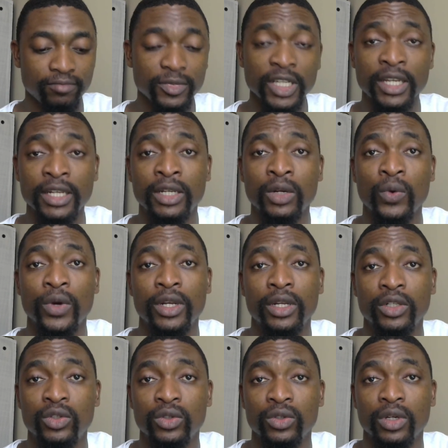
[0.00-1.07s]
and the way
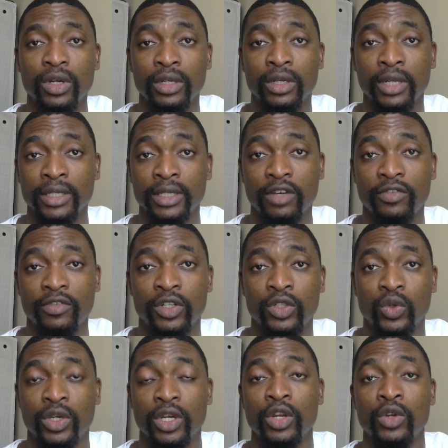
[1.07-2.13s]
that uh, there are stuff that you
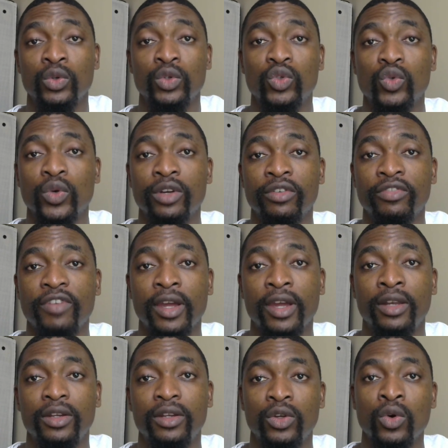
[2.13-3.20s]
can use to
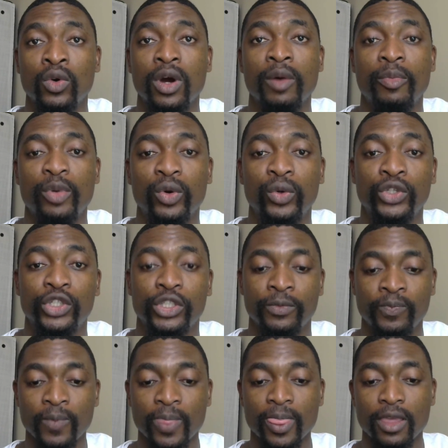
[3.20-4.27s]
refine your approach
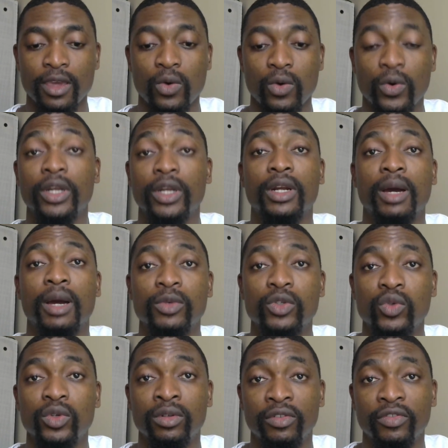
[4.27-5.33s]
when it comes to
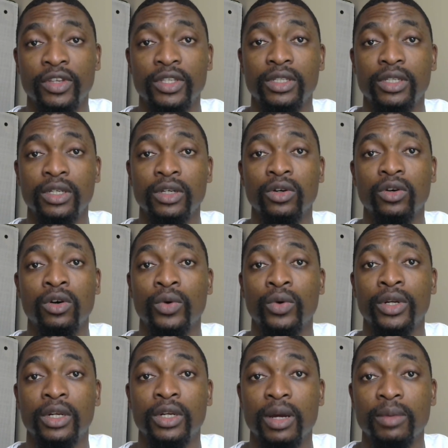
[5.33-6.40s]
investing or when
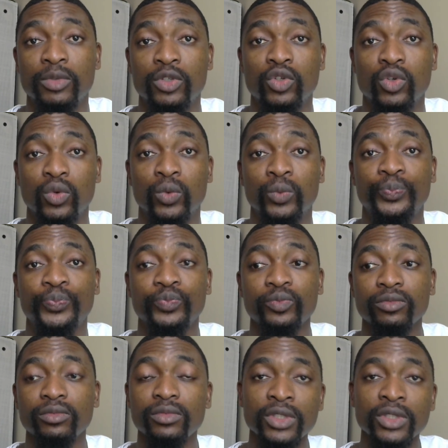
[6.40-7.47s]
it comes to
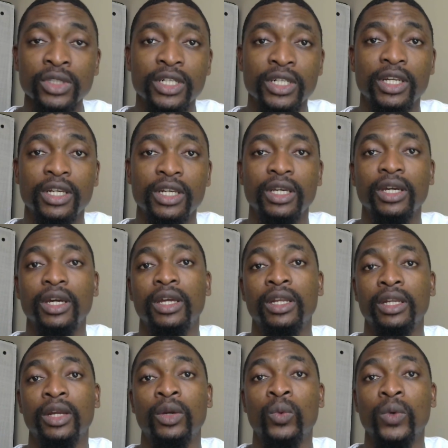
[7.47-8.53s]
trading. And
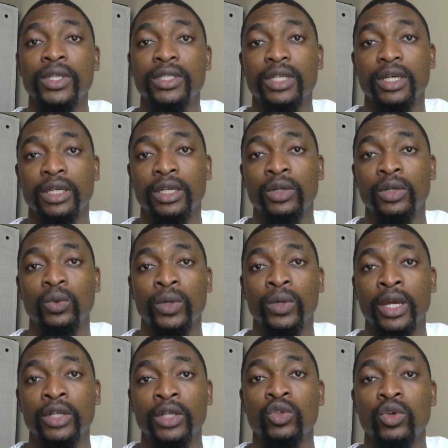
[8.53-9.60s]
then once again, we would
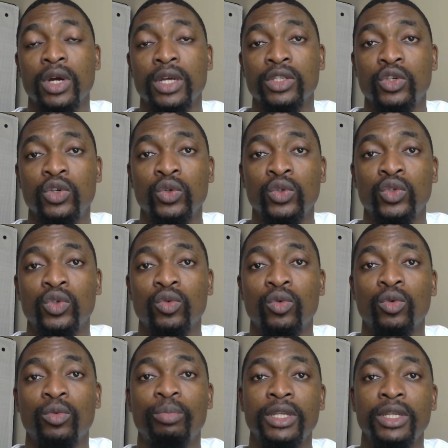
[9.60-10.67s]
like to ask you to
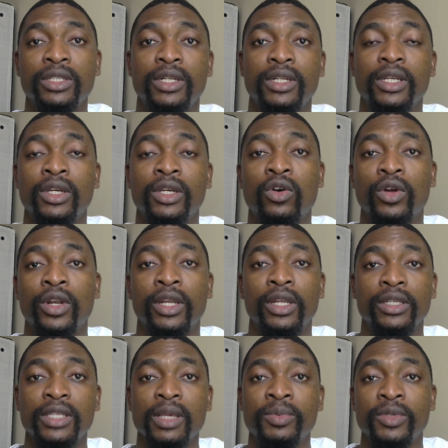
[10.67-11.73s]
please click on the
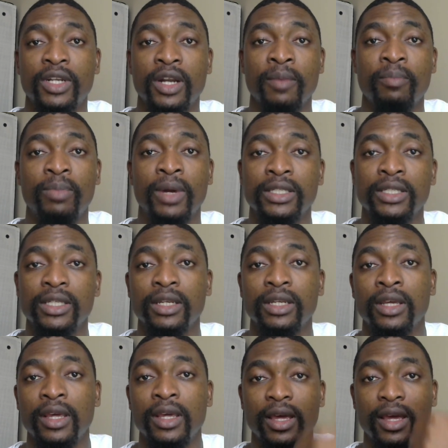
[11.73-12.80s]
subscribe button
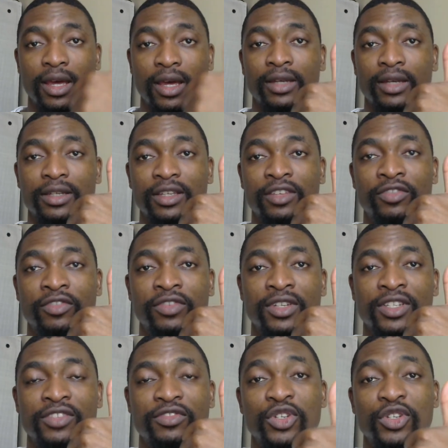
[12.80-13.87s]
and give
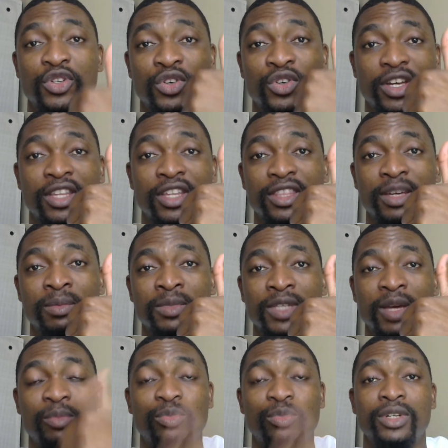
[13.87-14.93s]
this video a thumbs
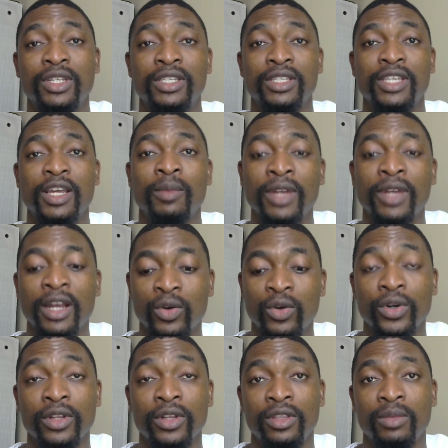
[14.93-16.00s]
up. This helps the
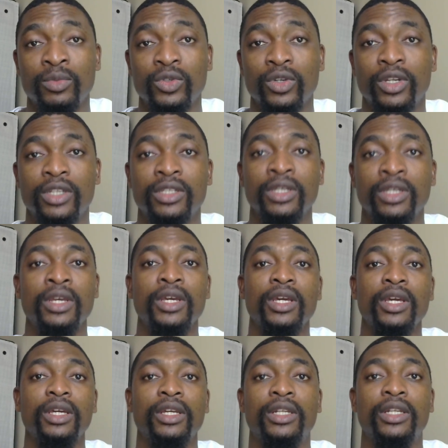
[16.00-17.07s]
algorithm so that
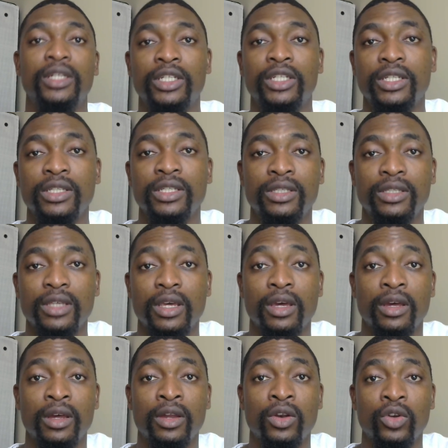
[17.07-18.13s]
it reaches
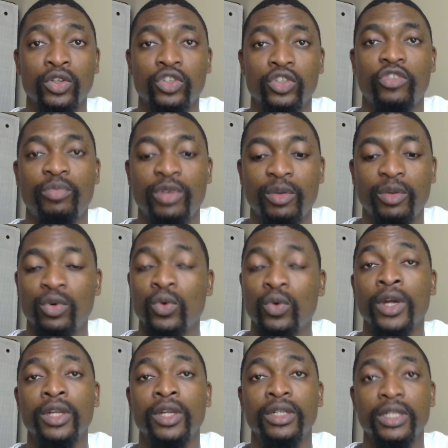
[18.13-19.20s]
a lot of people who are
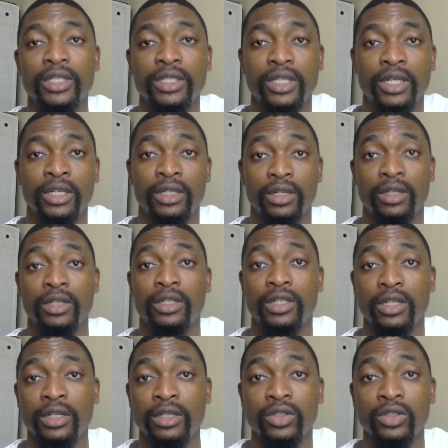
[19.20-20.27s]
interested in
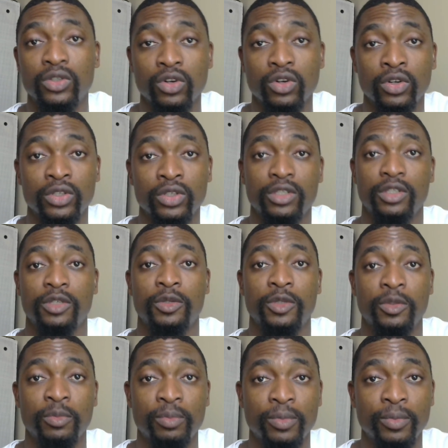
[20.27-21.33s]
trading stocks,
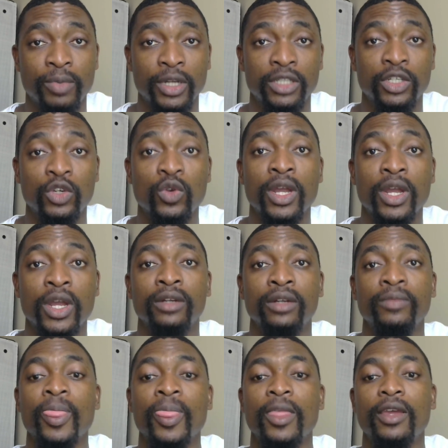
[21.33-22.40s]
particularly
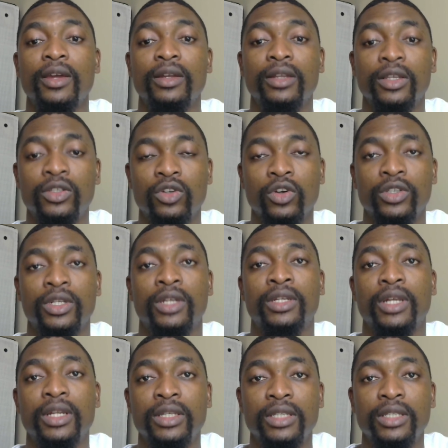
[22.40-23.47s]
the stocks that are
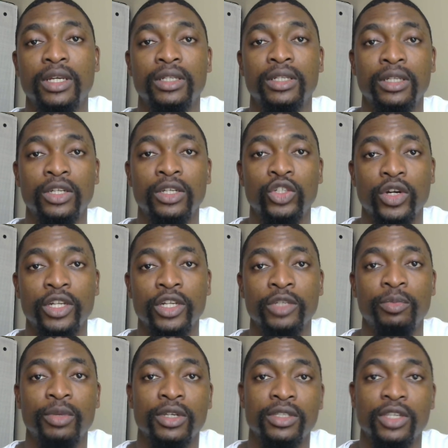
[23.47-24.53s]
listed in the
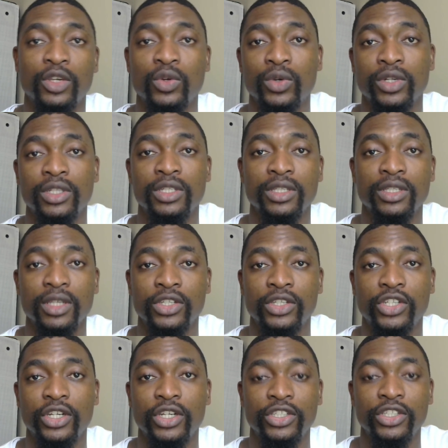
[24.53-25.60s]
Johannesburg Securities
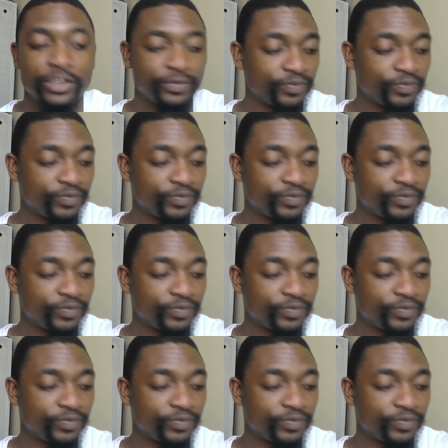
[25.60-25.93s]
Exchange.